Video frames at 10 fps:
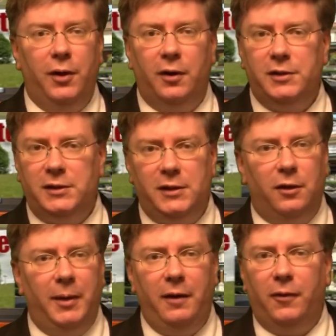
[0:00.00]
there are
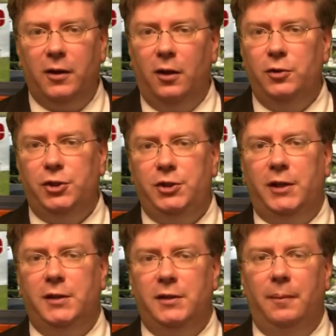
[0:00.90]
still many foreclosures
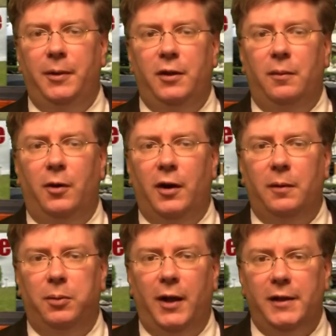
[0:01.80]
yet to dump into the
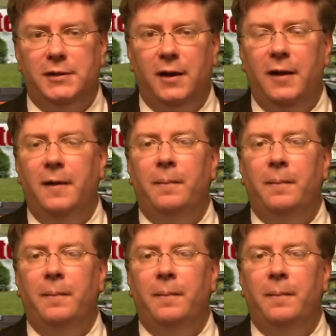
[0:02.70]
marketplace,